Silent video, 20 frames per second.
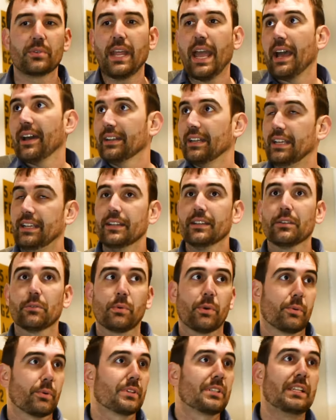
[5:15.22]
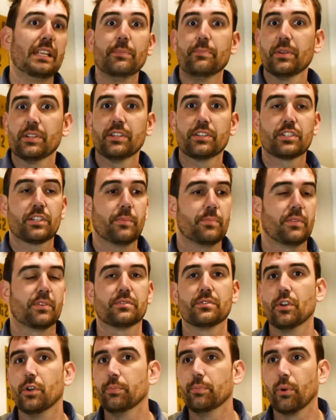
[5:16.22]
down here where we're deep in the ship,
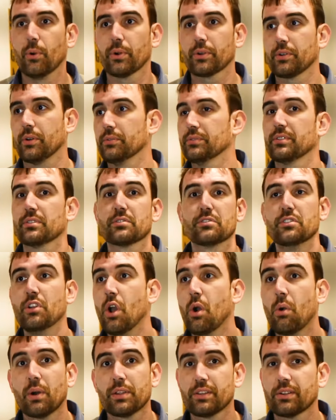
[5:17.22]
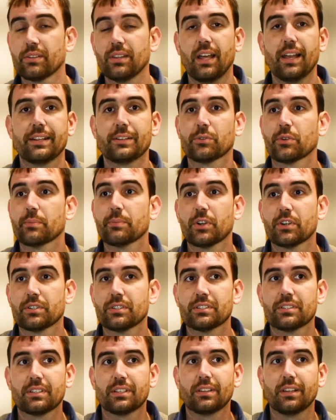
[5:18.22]
there's no portholes, there's no other light or
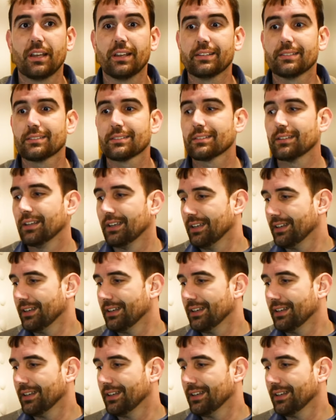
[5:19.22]
emergency lights